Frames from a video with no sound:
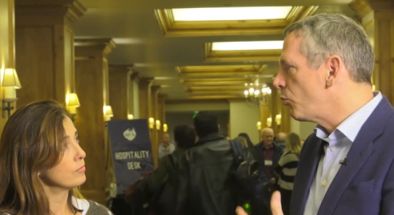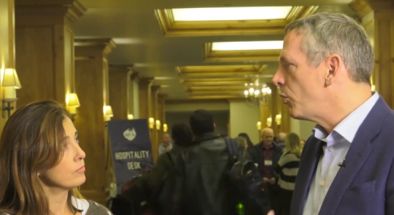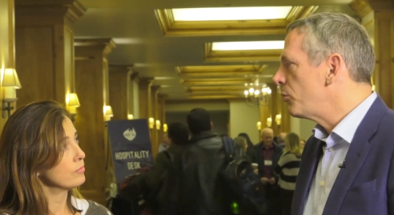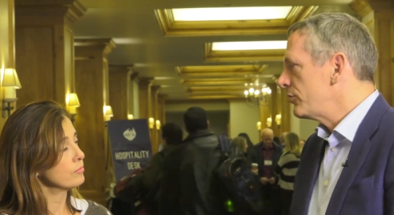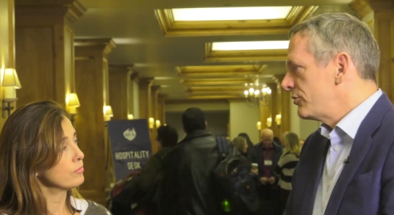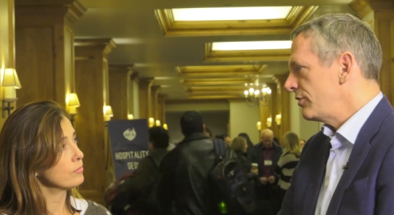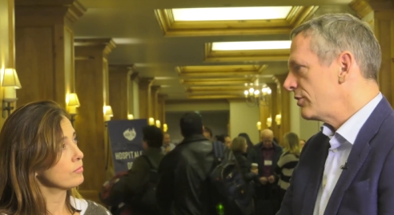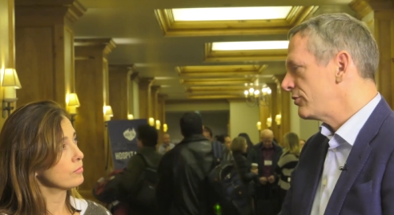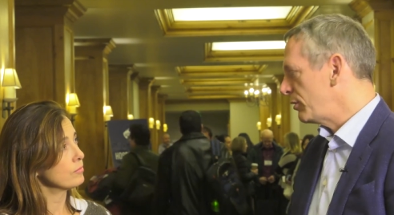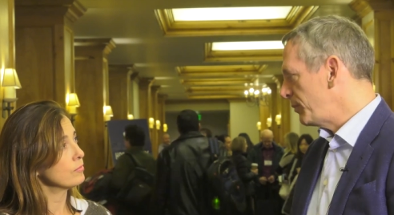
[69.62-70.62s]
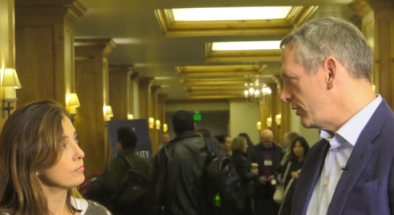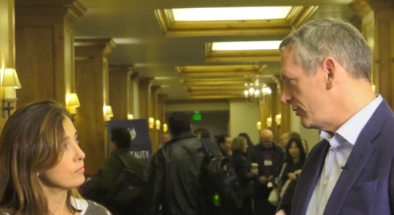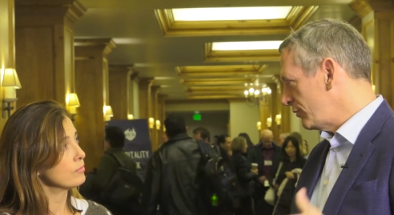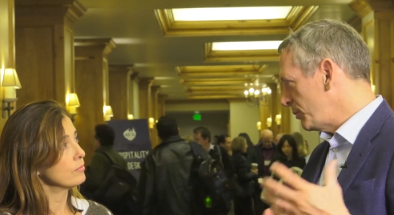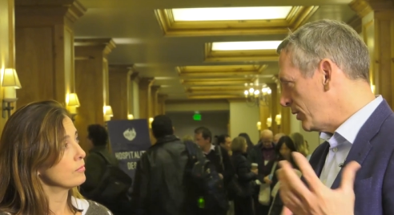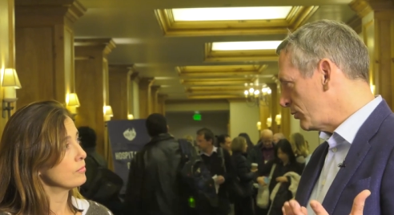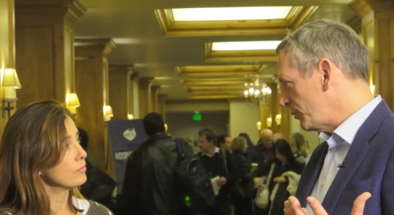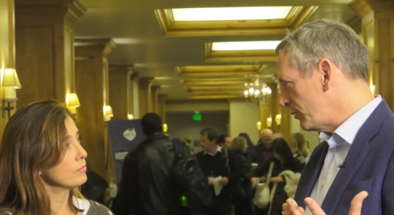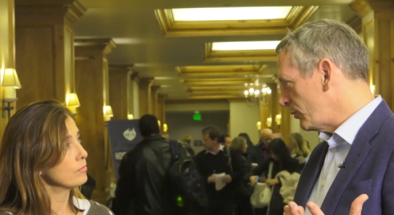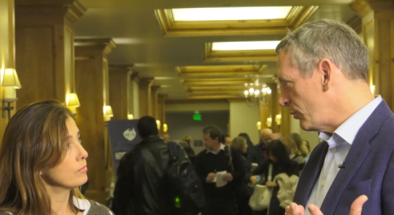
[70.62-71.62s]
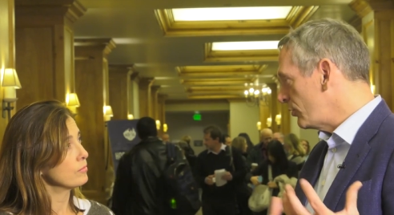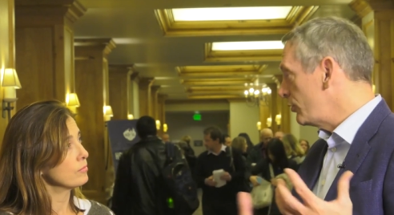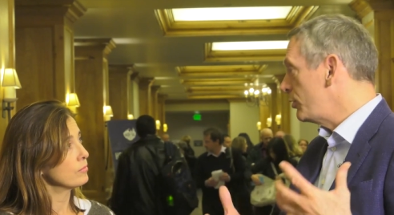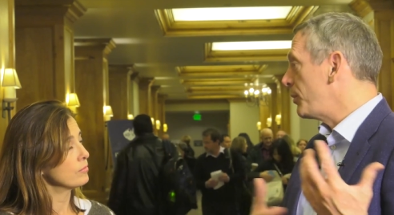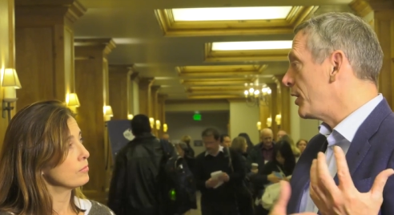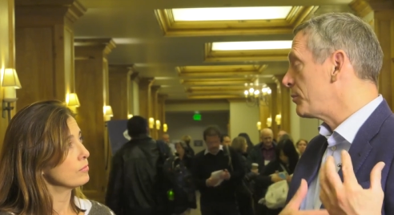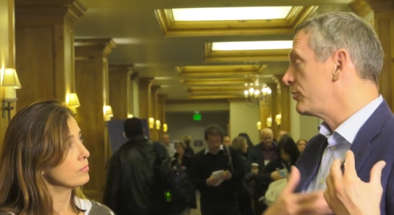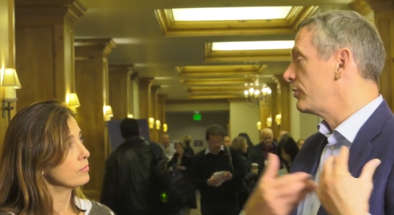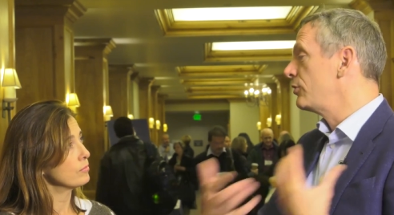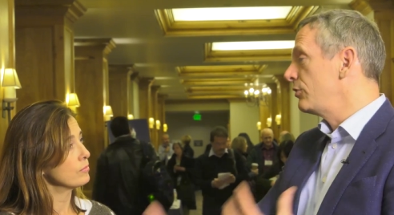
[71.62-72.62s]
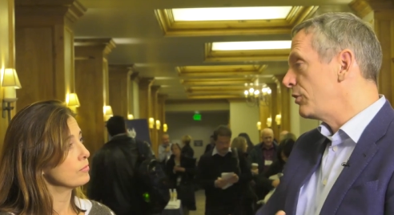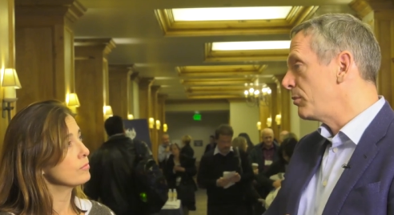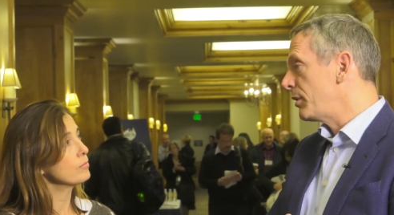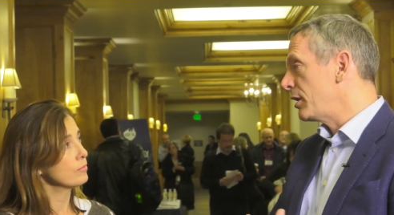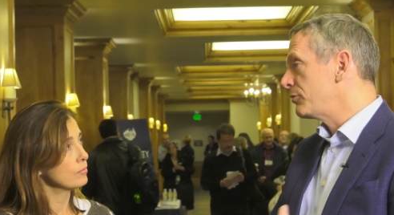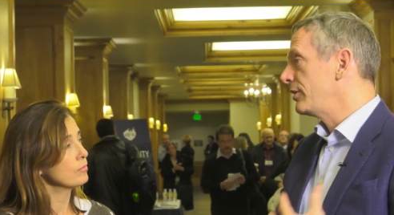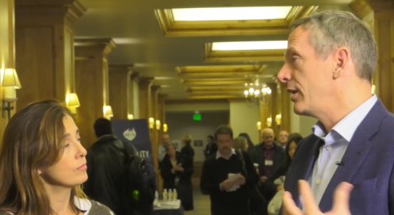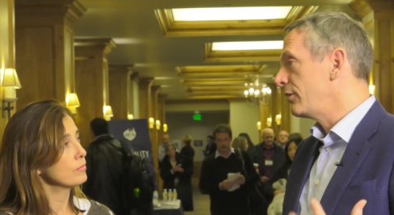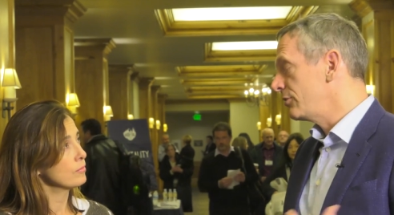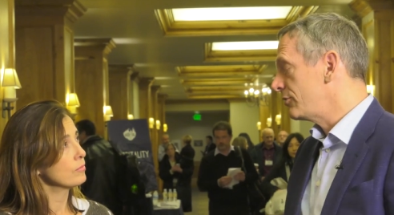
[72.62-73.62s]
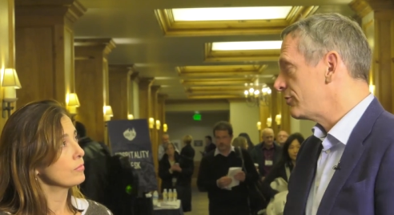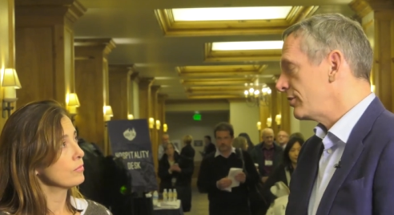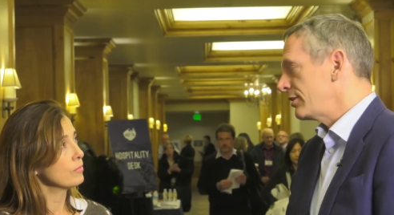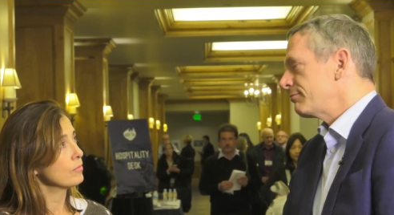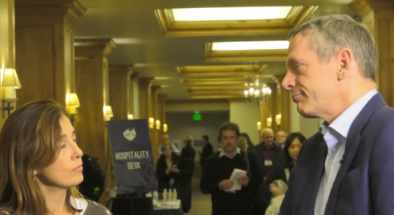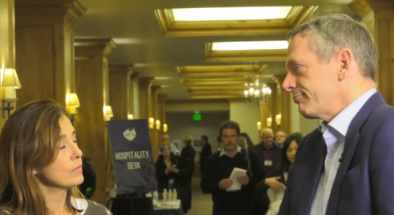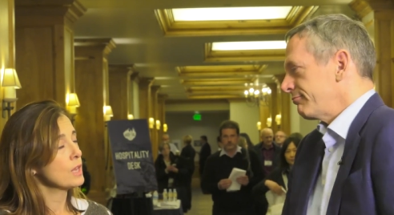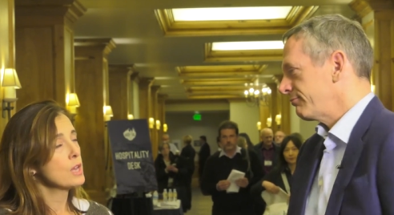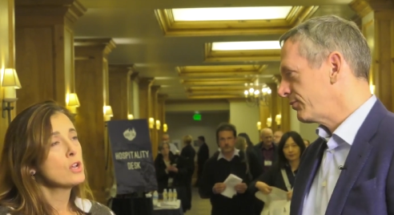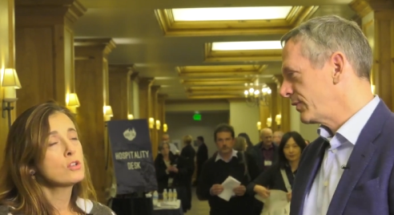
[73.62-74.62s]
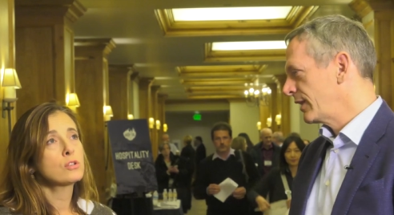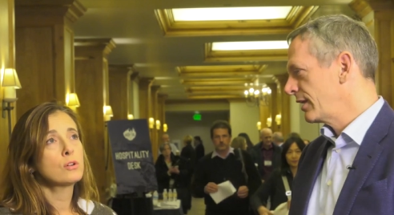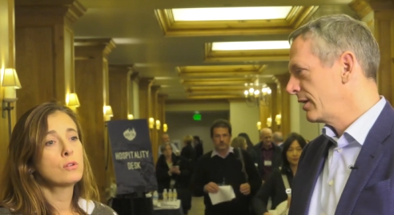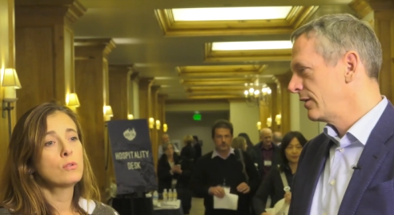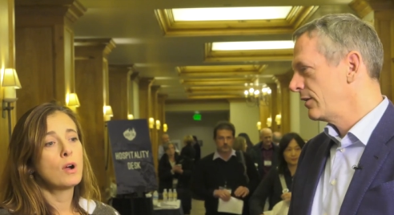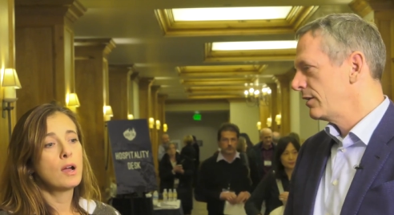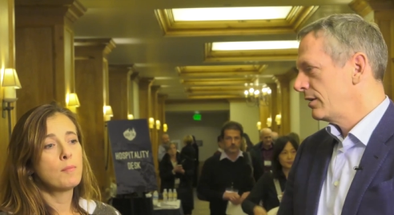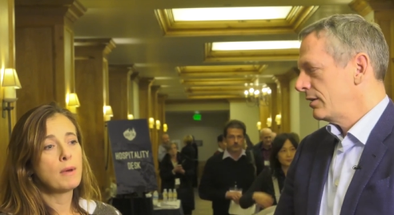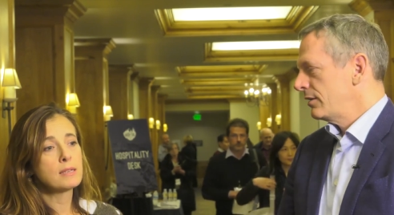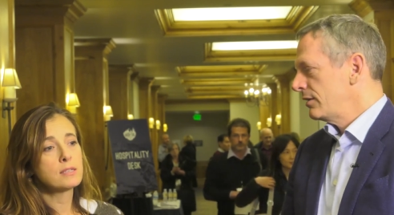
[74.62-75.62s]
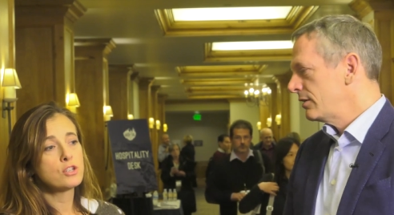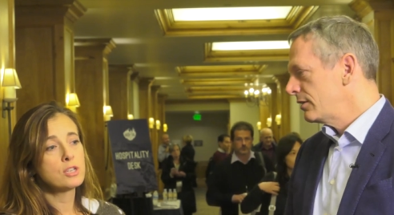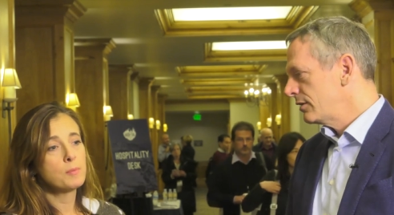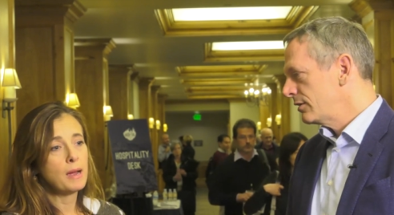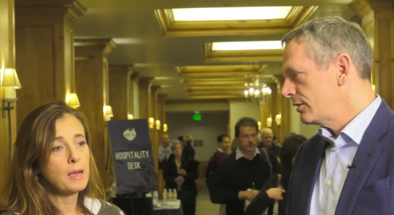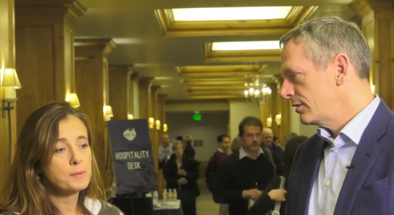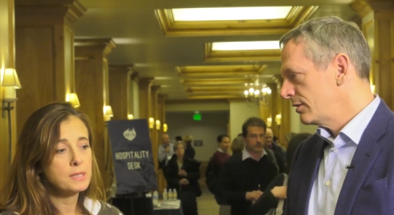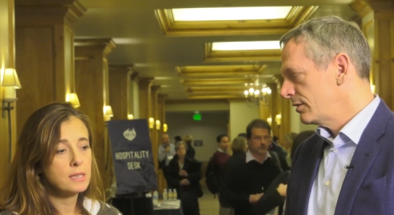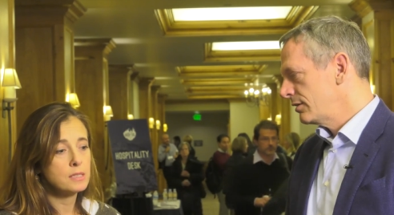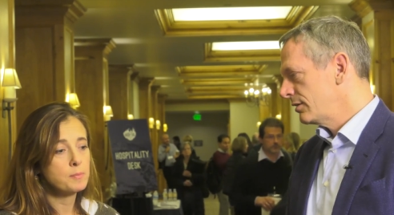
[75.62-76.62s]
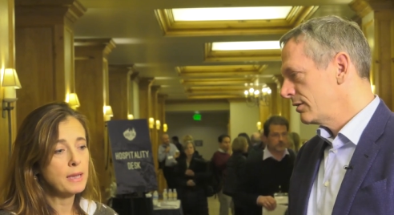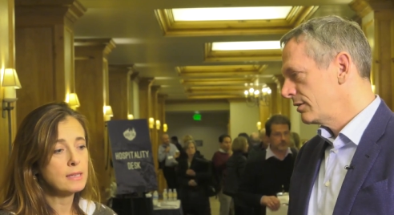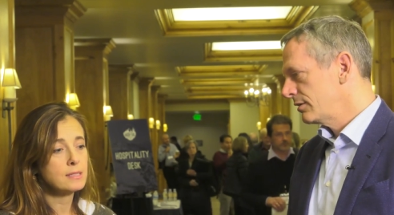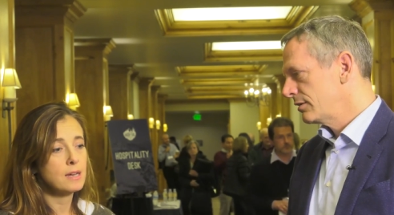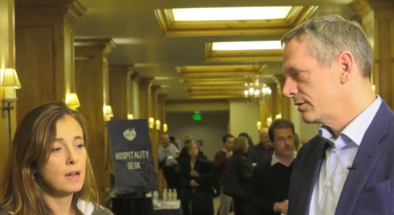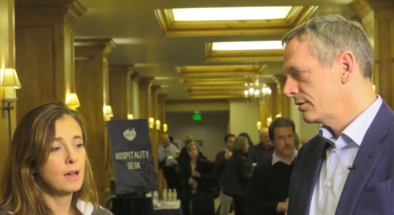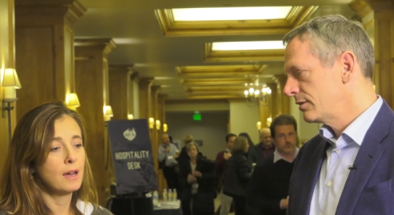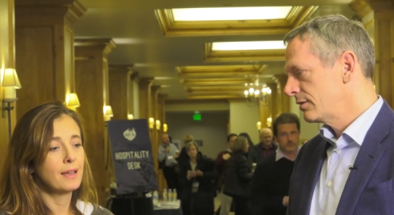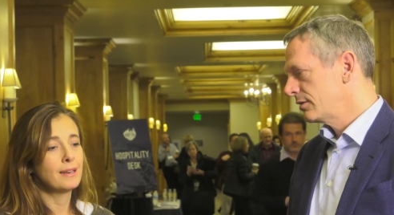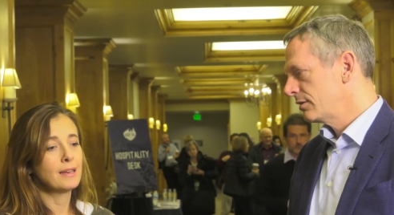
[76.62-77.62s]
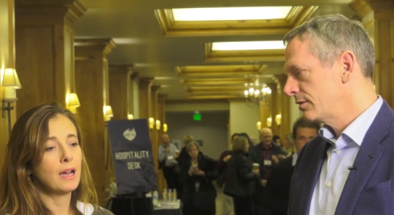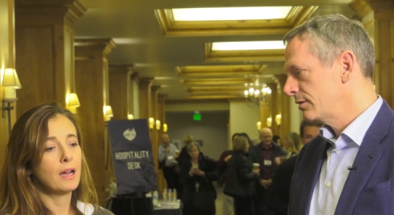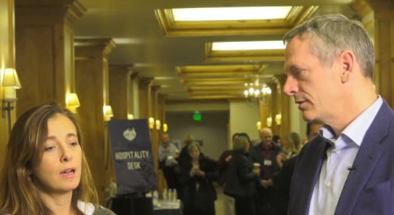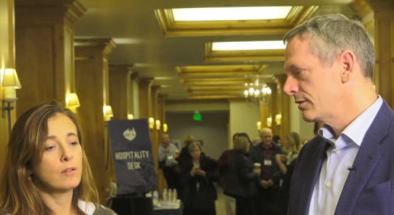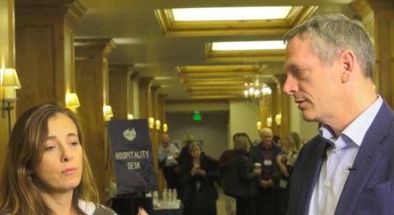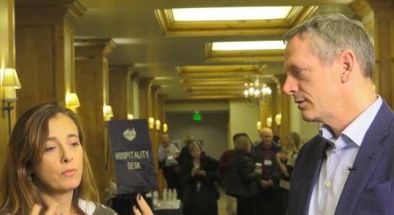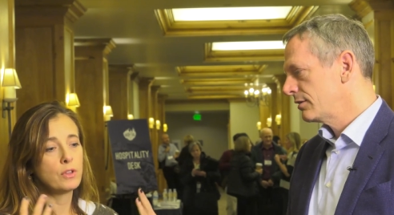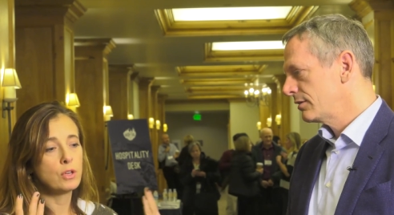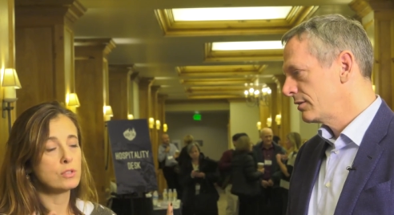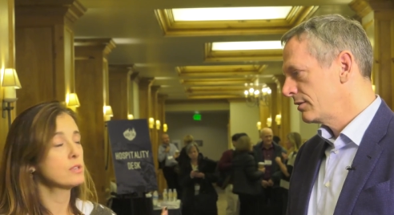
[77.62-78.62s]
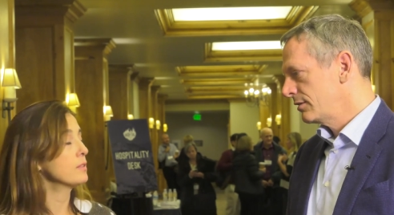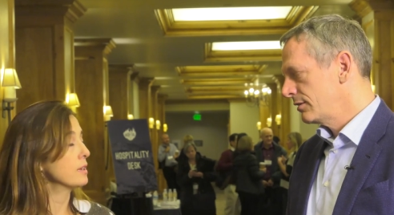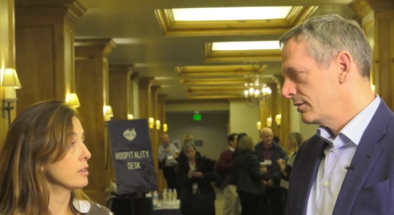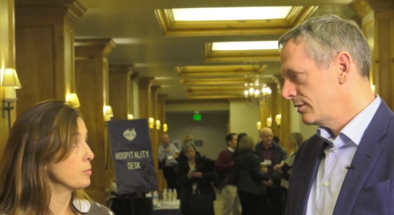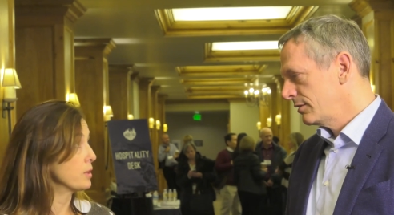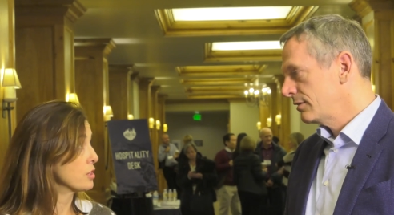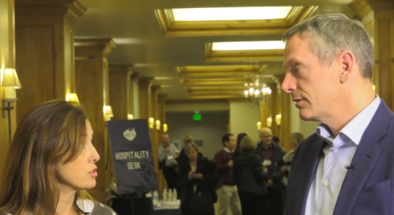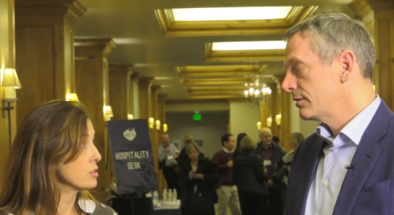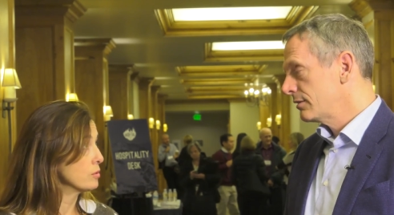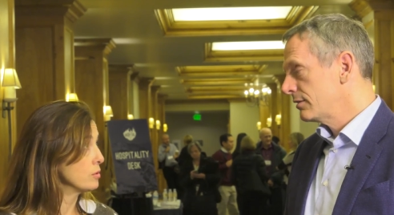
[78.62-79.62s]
Speaker 1: what would you suggest to that patient as a pathway forward? Who do you biopsy, who do you not biopsy, and how do you decide?
Speaker 2: So um, my decision to biopsy is based on uh, the use of clinical prediction